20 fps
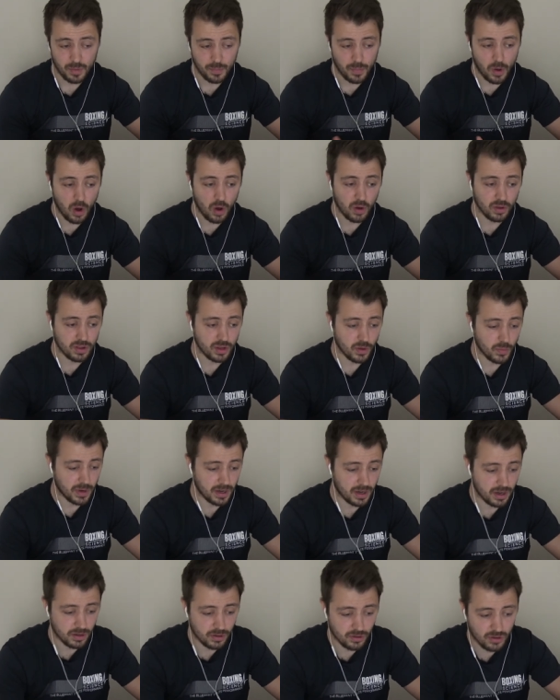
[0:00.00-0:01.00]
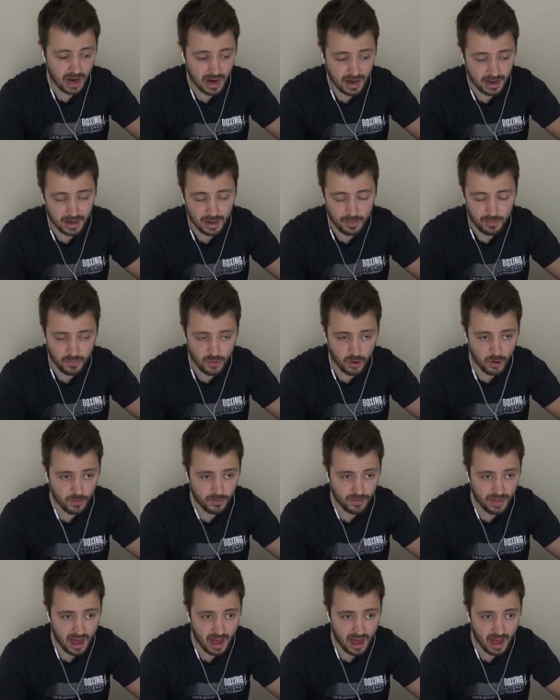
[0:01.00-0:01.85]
but also we can try and improve